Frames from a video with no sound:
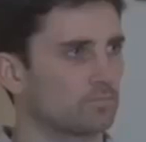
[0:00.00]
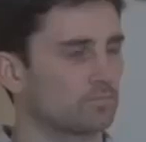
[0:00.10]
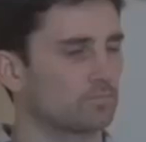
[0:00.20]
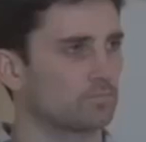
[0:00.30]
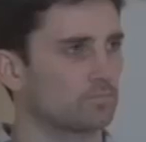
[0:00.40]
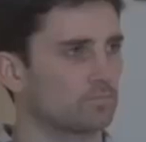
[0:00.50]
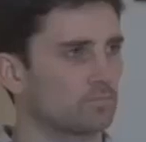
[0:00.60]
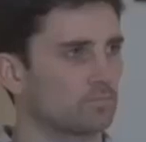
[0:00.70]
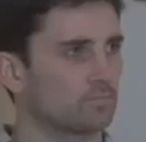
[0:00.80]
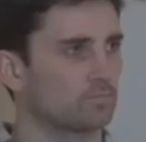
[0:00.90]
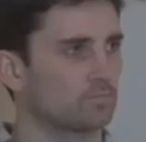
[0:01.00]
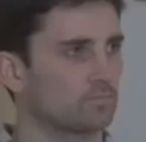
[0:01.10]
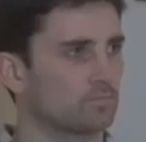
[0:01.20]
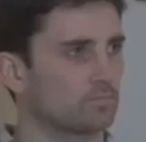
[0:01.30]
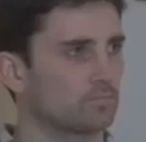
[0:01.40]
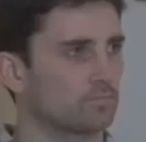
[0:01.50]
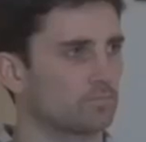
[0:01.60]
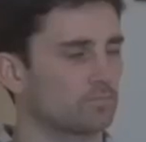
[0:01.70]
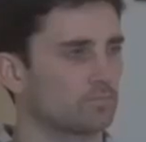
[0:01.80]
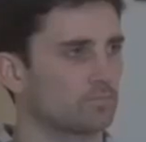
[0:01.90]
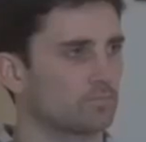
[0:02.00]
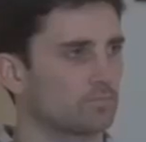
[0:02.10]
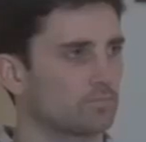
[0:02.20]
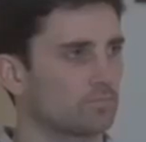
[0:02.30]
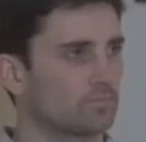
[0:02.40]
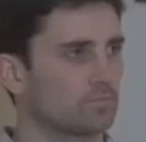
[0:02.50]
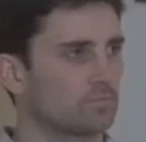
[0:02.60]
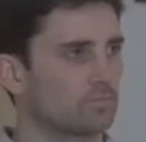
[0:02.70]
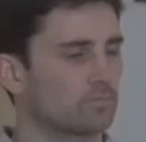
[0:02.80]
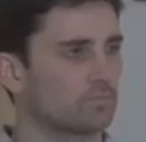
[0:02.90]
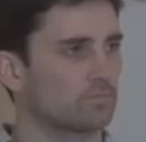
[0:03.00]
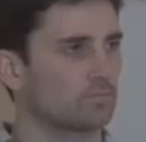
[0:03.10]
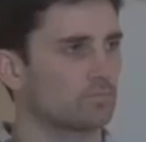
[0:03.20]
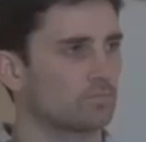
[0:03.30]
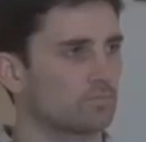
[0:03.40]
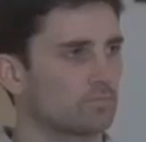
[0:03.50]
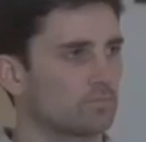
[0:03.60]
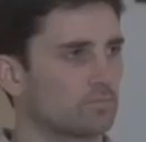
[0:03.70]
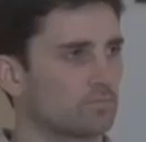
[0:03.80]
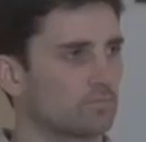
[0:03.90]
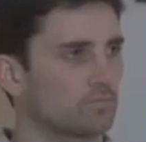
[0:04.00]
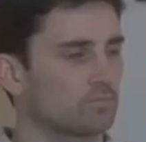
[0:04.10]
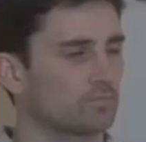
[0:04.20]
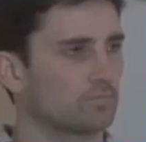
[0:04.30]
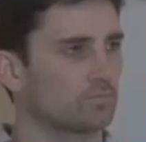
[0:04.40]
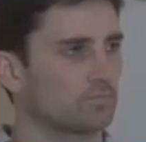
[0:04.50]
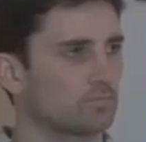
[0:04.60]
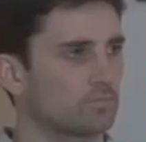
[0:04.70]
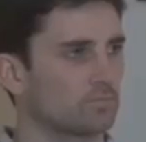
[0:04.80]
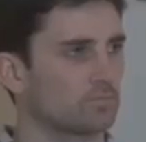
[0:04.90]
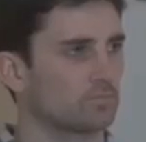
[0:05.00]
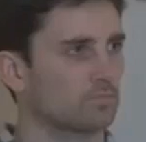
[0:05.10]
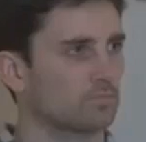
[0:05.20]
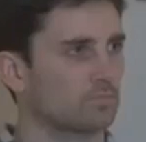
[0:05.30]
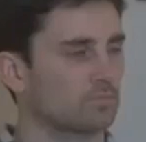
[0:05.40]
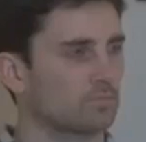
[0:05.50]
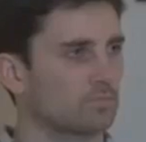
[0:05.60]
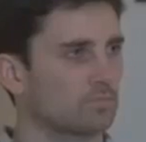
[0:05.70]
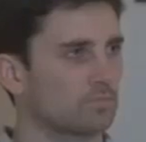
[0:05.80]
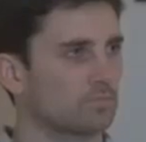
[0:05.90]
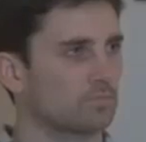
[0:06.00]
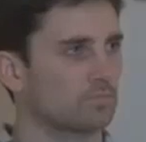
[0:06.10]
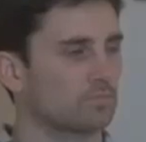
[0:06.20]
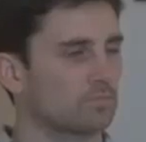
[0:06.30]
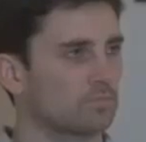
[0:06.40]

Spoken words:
The person shown says nothing.